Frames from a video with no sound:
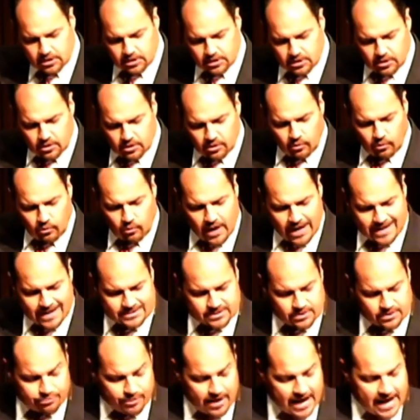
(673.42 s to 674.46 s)
went
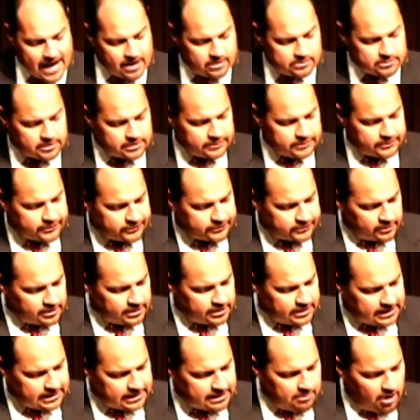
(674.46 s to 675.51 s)
around
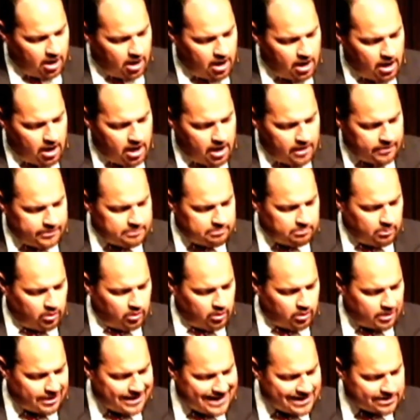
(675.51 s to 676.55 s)
concerning Him all the
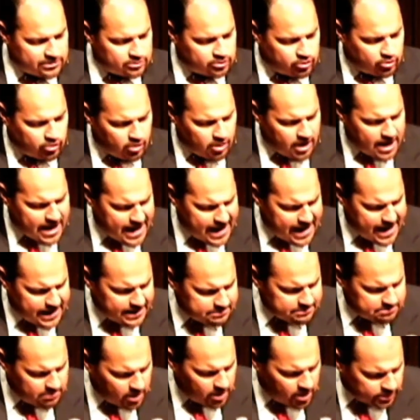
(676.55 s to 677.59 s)
more, and great
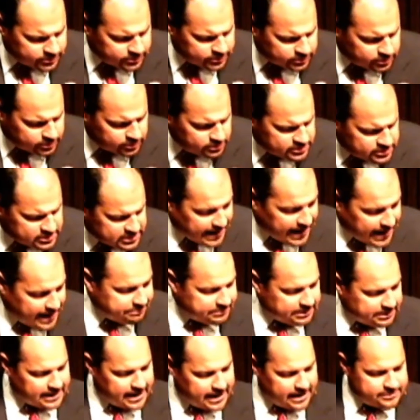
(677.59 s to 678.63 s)
multitudes came
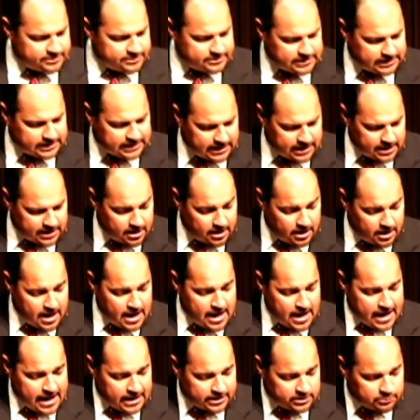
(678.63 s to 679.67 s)
together to hear
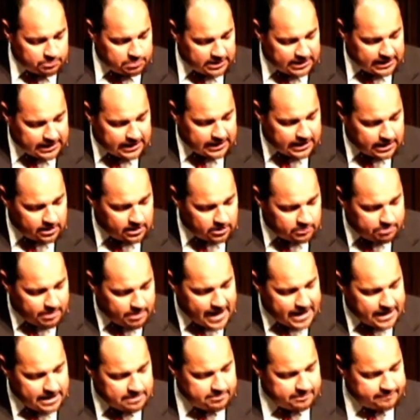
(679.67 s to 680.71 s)
and to be healed by
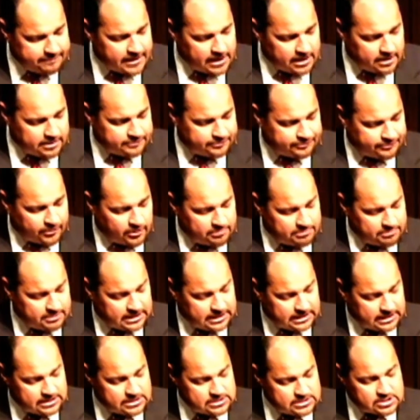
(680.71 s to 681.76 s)
Him of their
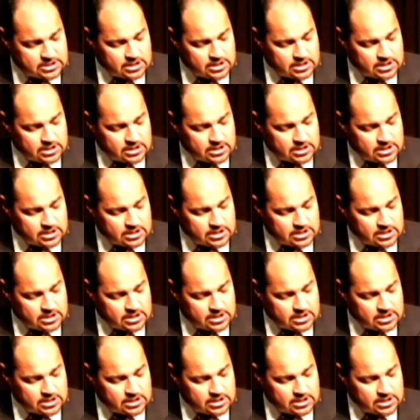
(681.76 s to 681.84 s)
infirmities.